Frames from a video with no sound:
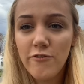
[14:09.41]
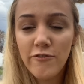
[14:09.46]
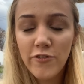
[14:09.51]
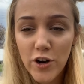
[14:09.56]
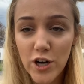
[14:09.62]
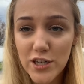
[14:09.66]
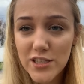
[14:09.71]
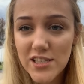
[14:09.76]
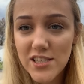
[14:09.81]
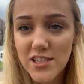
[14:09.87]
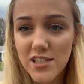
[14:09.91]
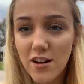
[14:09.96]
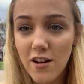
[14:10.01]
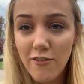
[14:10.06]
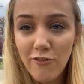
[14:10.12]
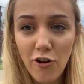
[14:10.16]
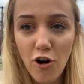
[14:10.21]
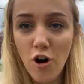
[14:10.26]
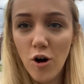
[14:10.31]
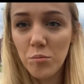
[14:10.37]
first
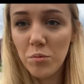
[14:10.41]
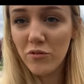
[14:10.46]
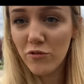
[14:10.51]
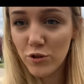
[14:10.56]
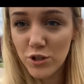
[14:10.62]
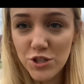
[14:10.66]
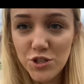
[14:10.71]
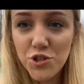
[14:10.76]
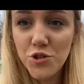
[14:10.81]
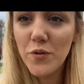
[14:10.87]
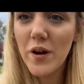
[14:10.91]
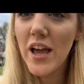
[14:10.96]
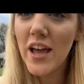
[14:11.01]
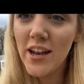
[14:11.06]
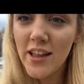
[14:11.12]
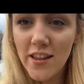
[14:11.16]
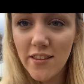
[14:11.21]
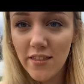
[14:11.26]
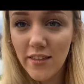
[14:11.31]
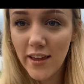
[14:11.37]
of all, before you do
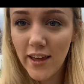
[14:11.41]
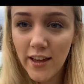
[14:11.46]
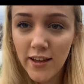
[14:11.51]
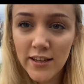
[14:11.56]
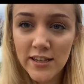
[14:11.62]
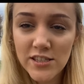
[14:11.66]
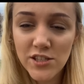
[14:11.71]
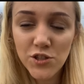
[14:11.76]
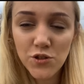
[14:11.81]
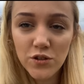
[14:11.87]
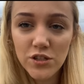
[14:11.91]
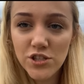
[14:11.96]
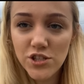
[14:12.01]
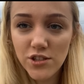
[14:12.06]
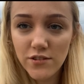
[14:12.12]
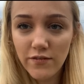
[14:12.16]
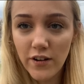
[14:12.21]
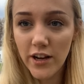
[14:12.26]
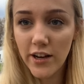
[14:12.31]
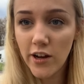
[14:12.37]
anything, as soon as
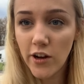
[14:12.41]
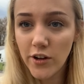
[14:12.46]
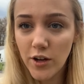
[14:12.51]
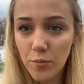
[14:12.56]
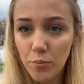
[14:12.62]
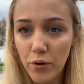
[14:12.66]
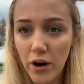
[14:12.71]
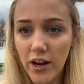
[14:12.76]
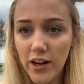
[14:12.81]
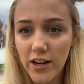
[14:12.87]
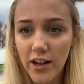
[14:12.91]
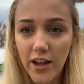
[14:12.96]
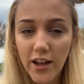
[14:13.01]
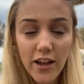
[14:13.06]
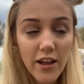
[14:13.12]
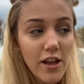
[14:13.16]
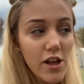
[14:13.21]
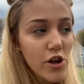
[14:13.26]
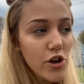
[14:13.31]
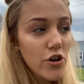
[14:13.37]
you find out you're
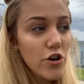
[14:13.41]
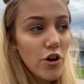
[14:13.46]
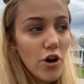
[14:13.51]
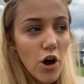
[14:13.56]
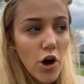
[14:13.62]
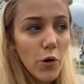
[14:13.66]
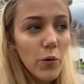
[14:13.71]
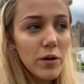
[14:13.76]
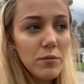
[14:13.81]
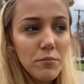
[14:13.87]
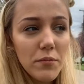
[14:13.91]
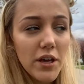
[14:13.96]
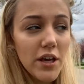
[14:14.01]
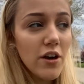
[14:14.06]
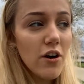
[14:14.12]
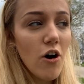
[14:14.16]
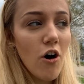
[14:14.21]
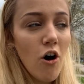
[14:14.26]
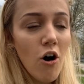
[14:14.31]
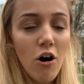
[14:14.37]
pregnant, go and
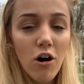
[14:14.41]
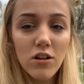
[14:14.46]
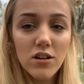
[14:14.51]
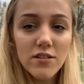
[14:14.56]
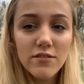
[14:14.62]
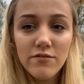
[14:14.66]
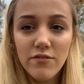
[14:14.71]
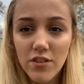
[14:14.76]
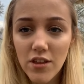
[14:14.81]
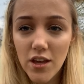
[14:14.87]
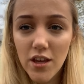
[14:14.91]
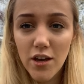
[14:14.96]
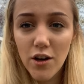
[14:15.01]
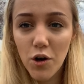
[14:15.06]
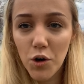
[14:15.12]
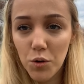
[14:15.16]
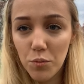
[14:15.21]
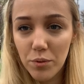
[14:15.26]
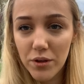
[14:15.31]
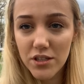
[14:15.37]
meet all of the
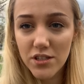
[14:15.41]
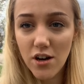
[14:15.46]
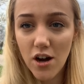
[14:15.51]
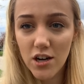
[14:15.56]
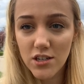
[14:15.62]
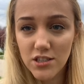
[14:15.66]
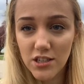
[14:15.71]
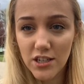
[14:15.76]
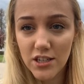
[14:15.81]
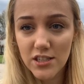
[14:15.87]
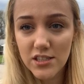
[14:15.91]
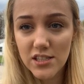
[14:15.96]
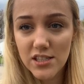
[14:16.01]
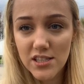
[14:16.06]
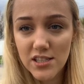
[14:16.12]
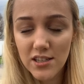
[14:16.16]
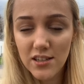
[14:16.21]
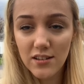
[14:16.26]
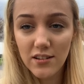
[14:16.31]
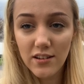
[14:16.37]
OB doctors,